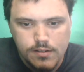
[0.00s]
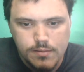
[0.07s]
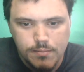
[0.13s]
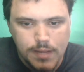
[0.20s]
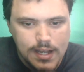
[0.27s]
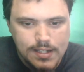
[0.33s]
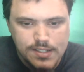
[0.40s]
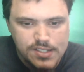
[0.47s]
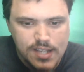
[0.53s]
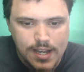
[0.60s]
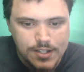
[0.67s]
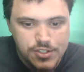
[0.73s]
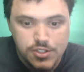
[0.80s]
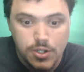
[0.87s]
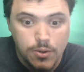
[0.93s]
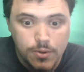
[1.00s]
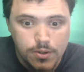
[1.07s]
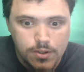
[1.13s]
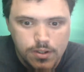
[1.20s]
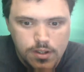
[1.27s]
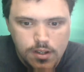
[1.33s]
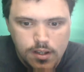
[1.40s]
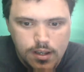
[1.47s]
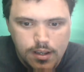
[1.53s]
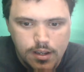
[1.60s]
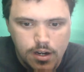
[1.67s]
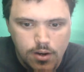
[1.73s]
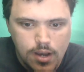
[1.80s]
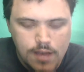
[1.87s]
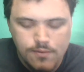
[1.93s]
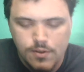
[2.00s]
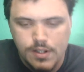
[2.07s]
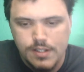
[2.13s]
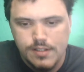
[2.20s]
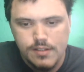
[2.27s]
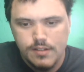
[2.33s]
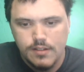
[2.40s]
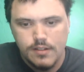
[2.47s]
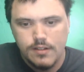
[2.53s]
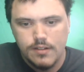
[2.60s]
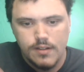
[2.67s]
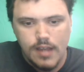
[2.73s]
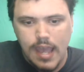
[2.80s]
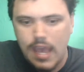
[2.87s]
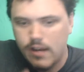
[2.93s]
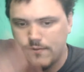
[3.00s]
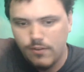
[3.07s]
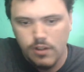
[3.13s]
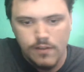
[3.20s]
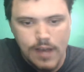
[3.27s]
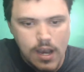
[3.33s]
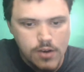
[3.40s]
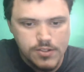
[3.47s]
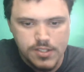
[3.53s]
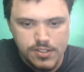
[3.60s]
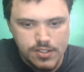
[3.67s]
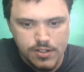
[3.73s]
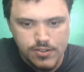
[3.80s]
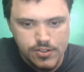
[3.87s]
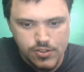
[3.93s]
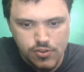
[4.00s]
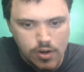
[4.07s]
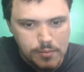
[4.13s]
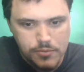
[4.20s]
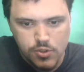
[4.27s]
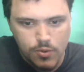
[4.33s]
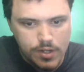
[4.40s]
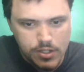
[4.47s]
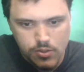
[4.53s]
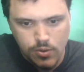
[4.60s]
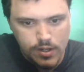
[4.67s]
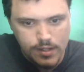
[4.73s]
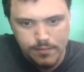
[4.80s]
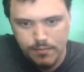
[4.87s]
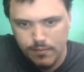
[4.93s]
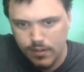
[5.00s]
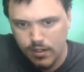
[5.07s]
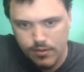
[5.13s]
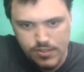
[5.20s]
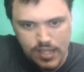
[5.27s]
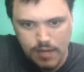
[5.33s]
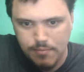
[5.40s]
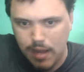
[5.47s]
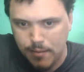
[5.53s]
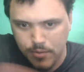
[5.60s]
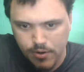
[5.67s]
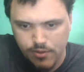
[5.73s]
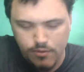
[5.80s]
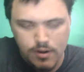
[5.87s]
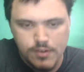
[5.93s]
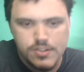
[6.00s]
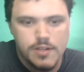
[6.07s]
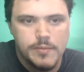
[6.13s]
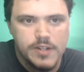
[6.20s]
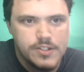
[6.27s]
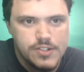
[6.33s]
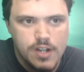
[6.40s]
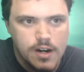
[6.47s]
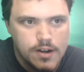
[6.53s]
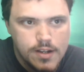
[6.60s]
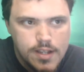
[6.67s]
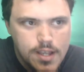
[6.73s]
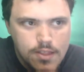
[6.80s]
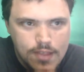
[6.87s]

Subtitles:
Biden signs total. Every handful of houses, there's a Trump 2020, sign peppered throughout somebody's yard.